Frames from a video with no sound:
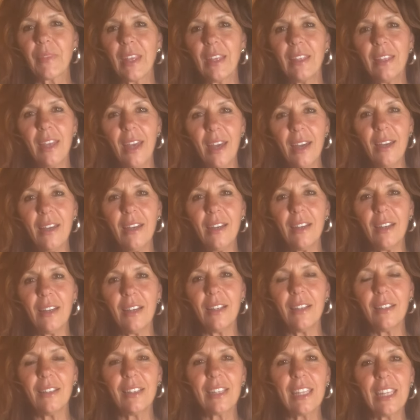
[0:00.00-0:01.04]

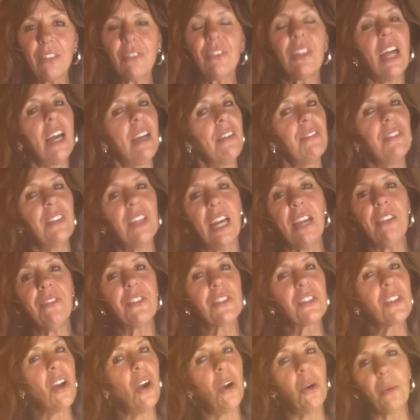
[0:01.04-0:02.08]
yeah, give life. Life
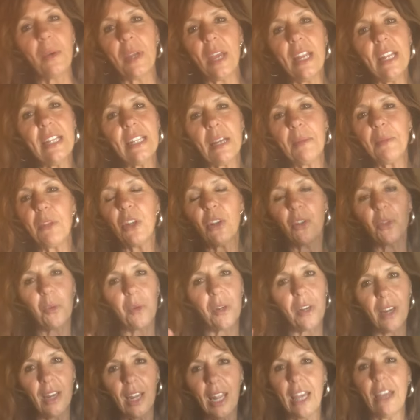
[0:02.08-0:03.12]
is always, anytime you hear the
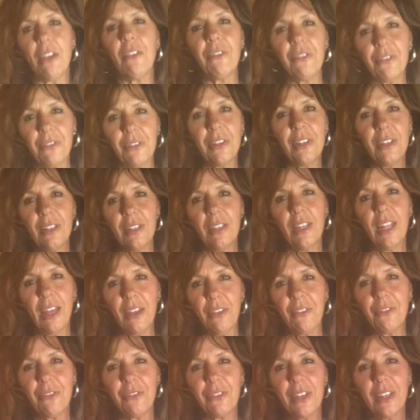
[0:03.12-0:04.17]
word life,
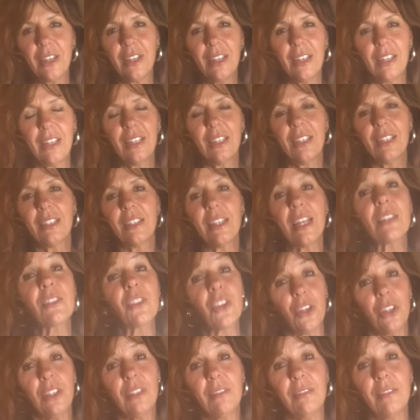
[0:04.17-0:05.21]
life, that's
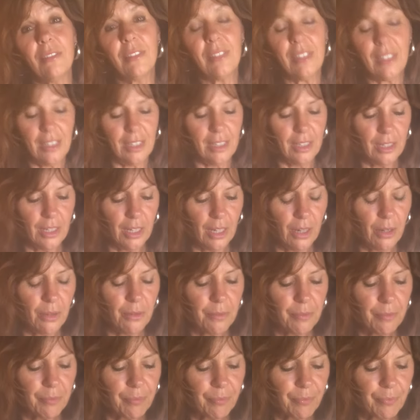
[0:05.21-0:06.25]
good, you know?
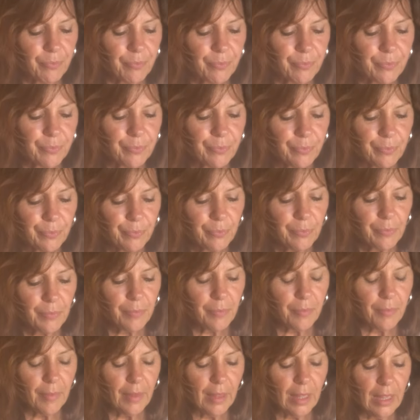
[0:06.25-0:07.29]

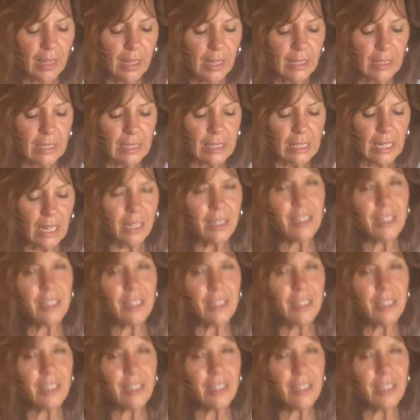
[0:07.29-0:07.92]
And, uh,